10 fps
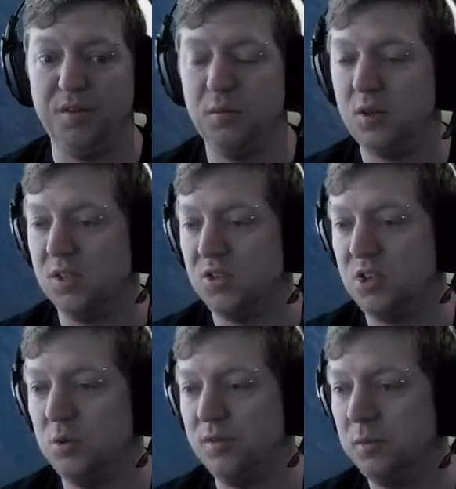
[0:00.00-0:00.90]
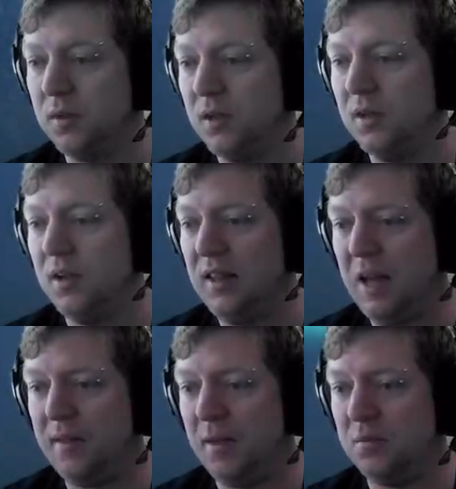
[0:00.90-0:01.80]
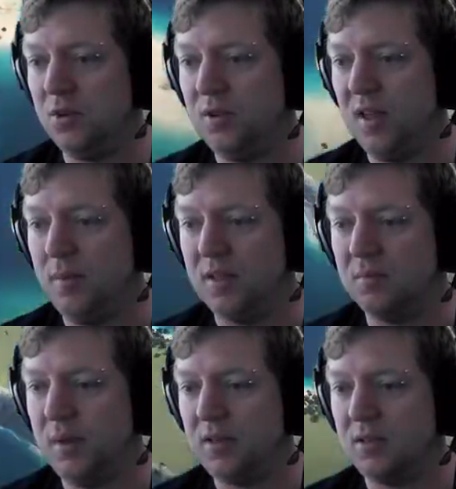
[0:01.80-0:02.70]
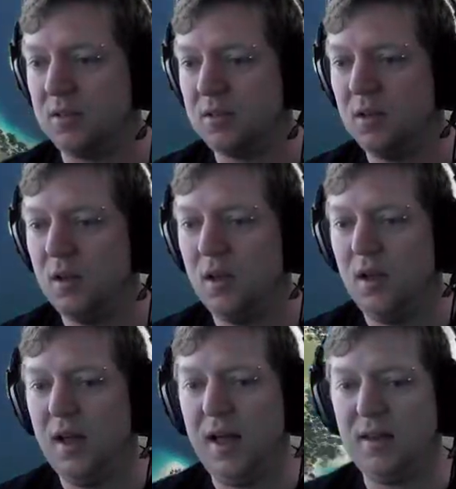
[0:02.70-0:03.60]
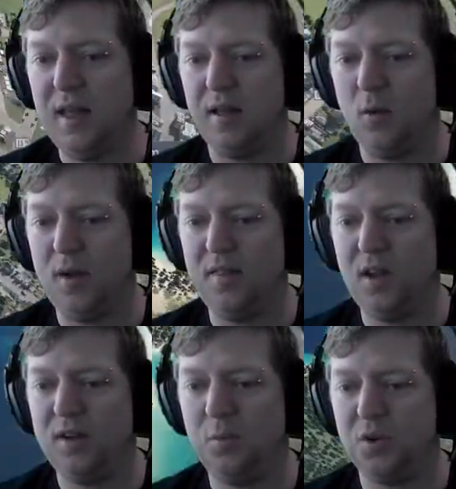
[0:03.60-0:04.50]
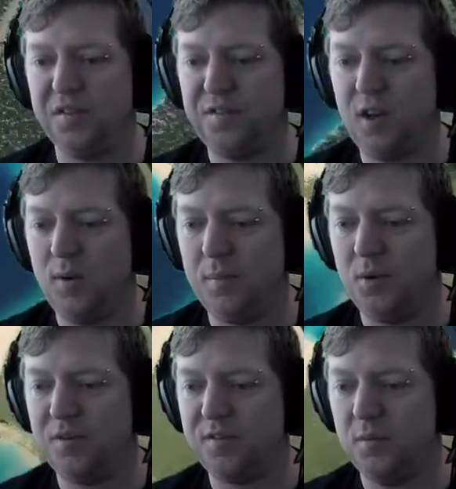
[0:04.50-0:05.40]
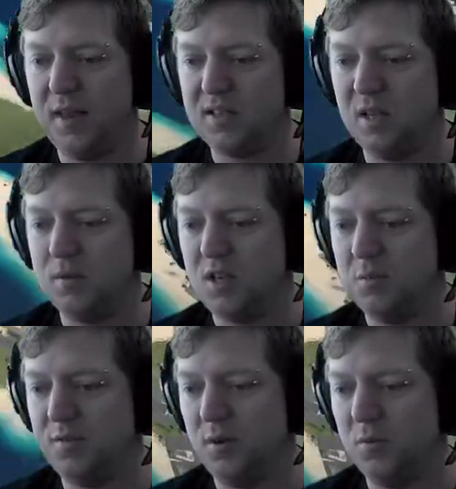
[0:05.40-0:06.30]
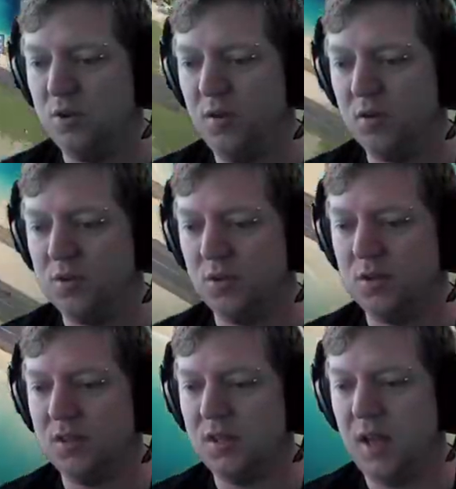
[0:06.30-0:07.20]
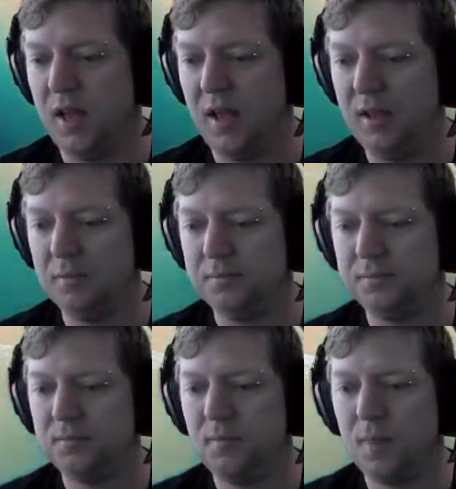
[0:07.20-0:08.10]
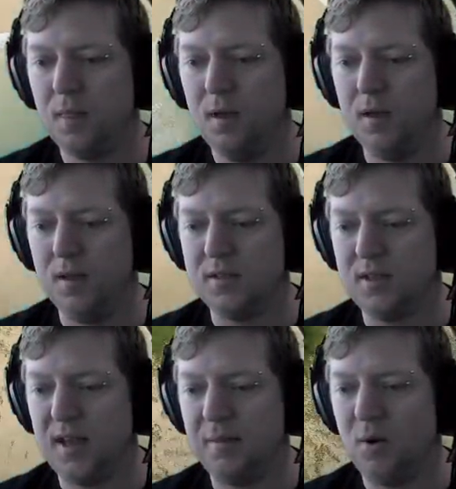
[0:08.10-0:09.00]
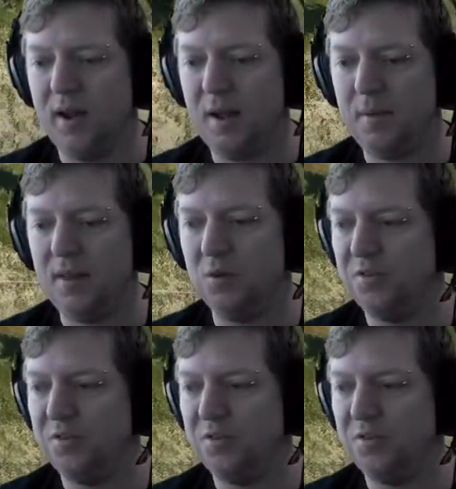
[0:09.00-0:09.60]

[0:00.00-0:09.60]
of them, because there's two of them, allowing them to do their bits and pieces. Now, the one thing I did want to follow up on from last episode before we move on to today is my happy little